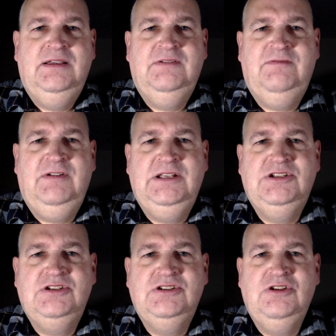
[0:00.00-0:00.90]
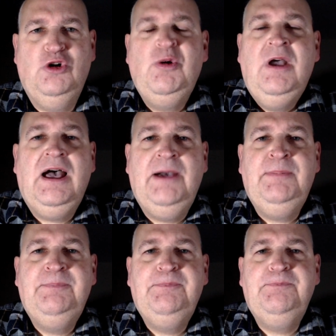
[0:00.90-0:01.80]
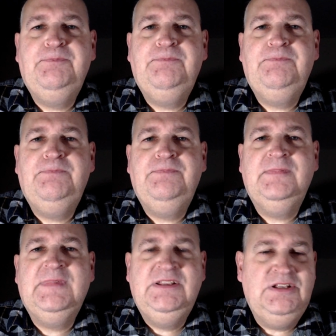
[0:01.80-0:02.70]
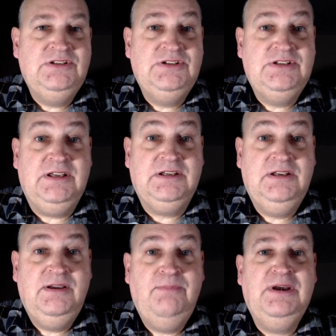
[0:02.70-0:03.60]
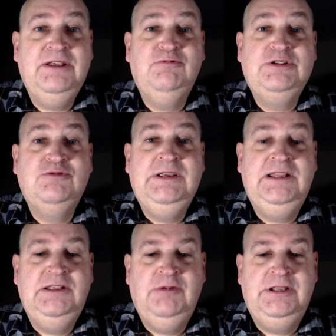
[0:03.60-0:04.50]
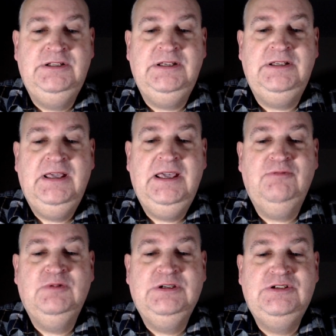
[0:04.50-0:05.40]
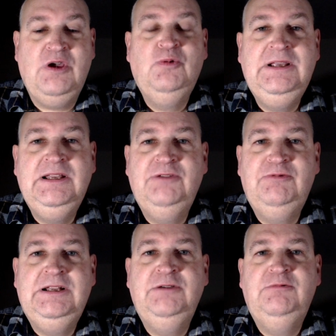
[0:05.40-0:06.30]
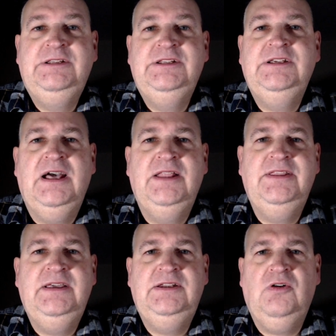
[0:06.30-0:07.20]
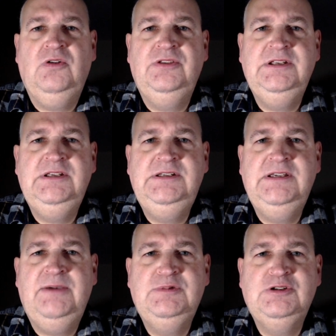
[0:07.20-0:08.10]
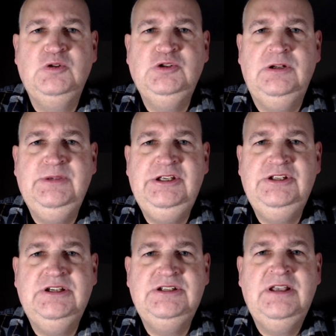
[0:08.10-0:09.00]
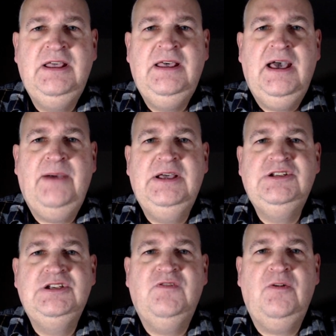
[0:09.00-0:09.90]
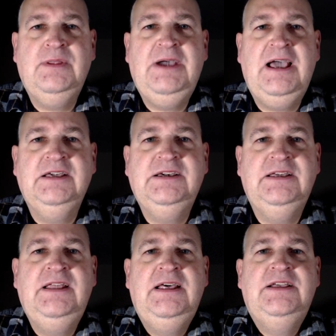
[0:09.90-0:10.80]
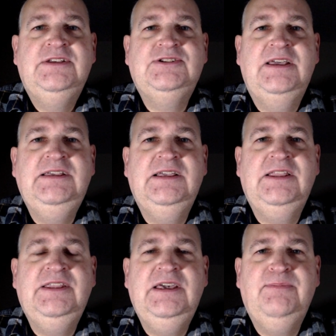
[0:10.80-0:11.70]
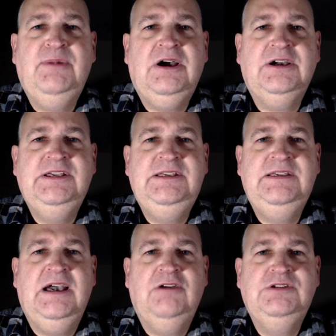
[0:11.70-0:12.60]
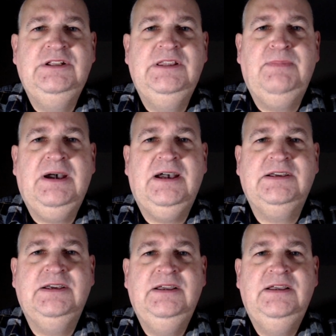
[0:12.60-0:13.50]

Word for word: flakes of snow. It didn't stick. But it was really windy. It was really, really windy. And then on the social medias, a message from the Pelican saying their marquee out in the back